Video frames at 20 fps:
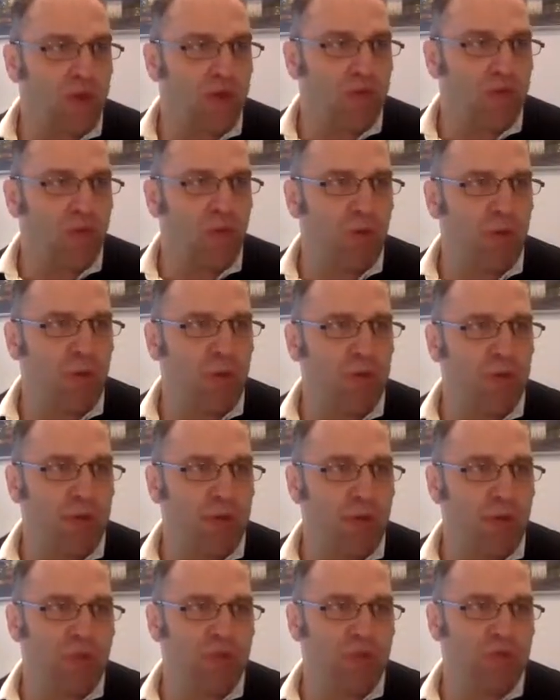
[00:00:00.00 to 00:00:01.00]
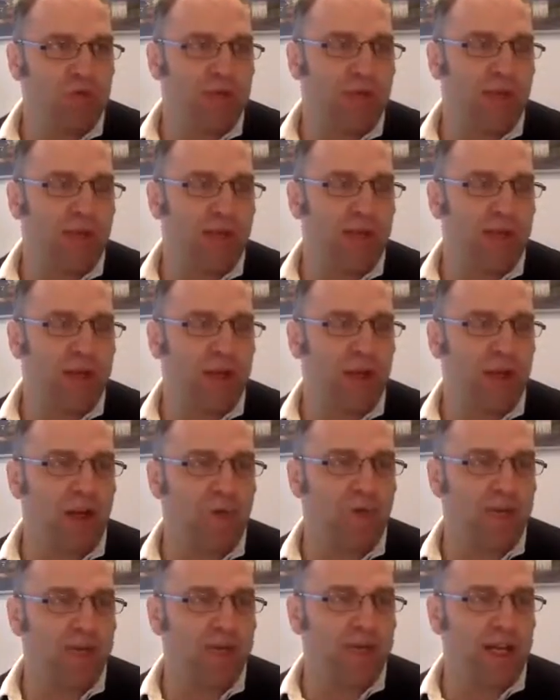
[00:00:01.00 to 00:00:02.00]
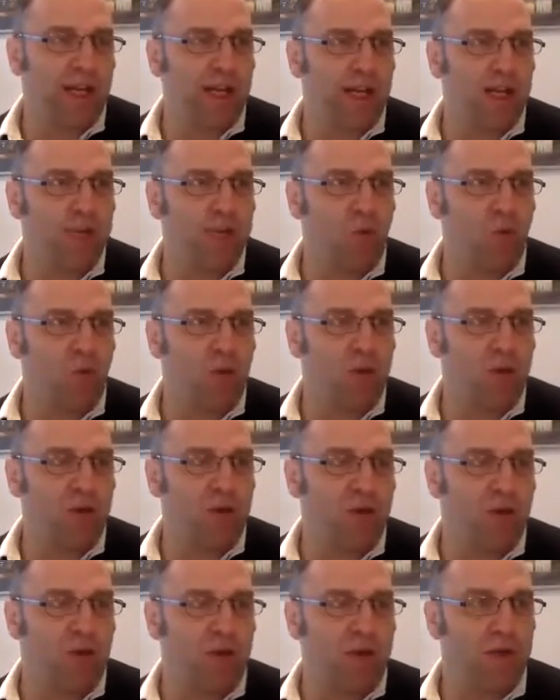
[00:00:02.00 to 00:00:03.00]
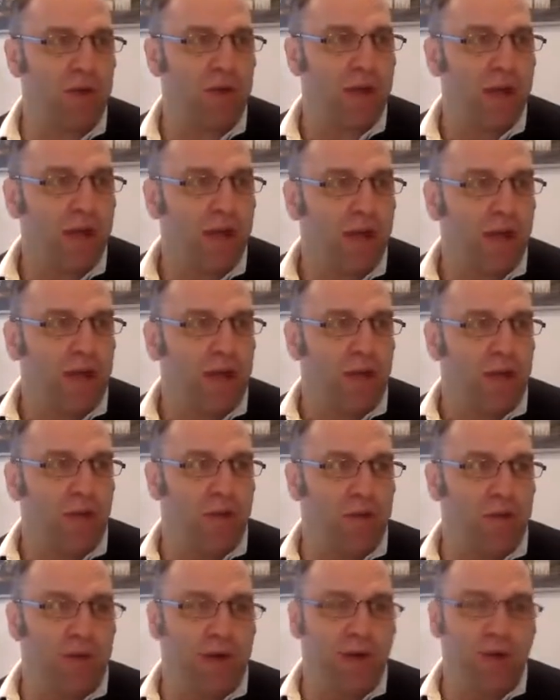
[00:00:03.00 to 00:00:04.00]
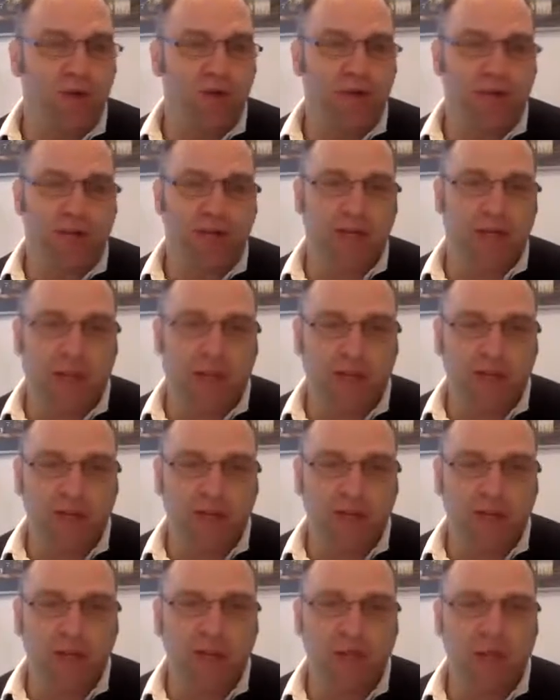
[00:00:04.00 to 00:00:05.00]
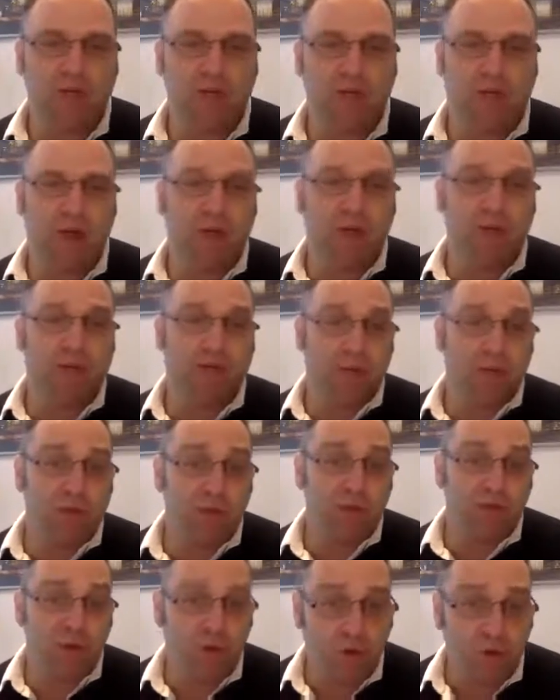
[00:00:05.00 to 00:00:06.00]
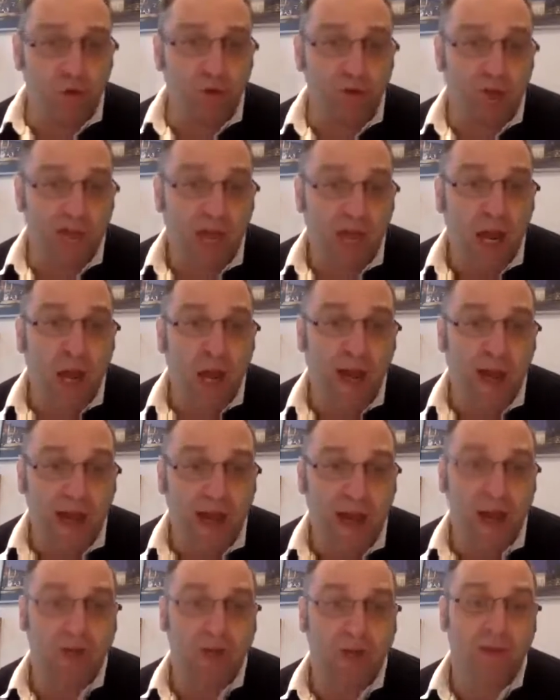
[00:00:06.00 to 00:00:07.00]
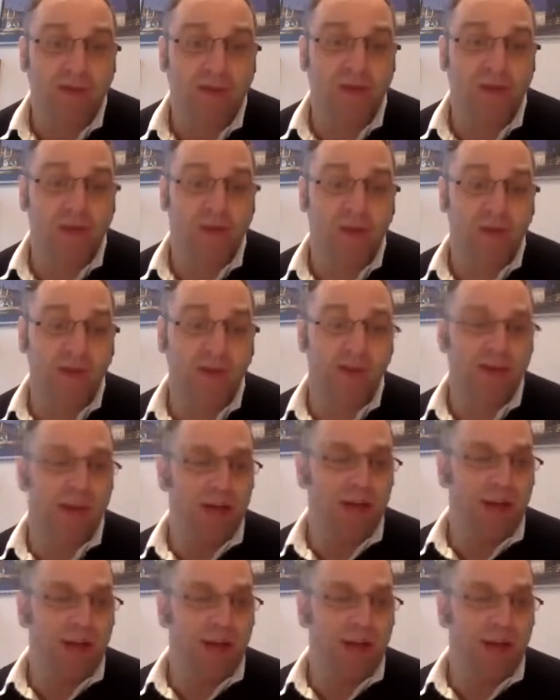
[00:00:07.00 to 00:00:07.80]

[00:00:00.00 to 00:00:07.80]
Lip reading: But what appealed to me at that time was getting more into the biotechnology or the biopharmaceutical side of that house versus